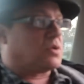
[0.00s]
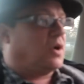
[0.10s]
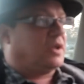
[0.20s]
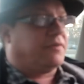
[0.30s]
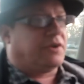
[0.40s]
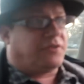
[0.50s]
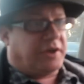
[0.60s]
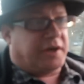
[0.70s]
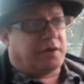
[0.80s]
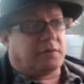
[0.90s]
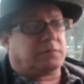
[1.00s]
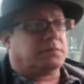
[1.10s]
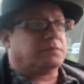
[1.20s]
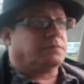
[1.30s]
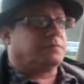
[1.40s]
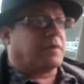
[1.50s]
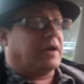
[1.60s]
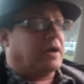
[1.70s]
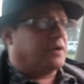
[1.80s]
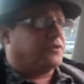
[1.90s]
Well, I live in a tent,
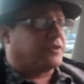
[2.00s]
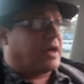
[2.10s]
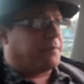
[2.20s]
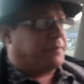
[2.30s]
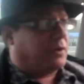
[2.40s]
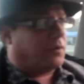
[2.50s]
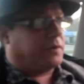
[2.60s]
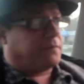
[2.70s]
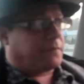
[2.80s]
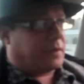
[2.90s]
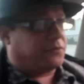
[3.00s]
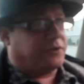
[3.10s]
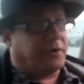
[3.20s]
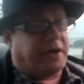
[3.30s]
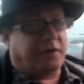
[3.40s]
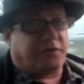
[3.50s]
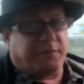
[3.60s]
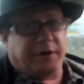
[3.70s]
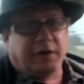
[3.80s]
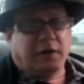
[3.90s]
uh, just got a big one, it was donated to
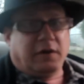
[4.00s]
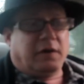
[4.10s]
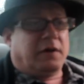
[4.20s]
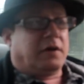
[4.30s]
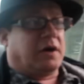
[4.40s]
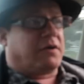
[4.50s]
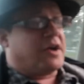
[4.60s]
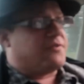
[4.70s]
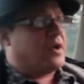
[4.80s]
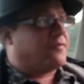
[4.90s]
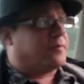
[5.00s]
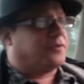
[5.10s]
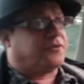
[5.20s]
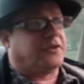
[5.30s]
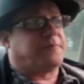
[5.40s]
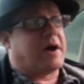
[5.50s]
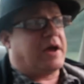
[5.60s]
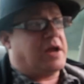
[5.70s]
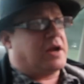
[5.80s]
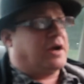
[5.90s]
me. Right. I graduated from a six by
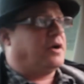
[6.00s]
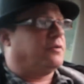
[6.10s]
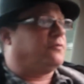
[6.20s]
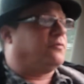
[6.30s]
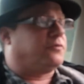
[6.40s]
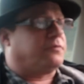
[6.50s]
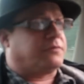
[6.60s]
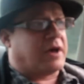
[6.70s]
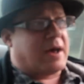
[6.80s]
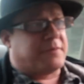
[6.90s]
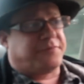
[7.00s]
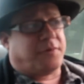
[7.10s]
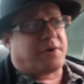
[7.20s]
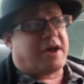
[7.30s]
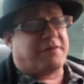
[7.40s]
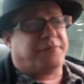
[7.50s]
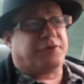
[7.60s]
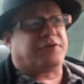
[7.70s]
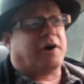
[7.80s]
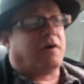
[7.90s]
eight area times four and a half foot
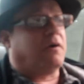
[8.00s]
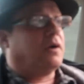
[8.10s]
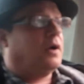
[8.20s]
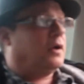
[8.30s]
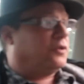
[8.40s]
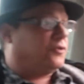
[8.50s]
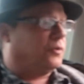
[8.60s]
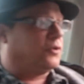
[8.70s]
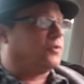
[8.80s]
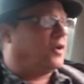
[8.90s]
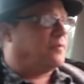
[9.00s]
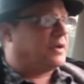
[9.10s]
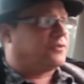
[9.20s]
tall to a twelve by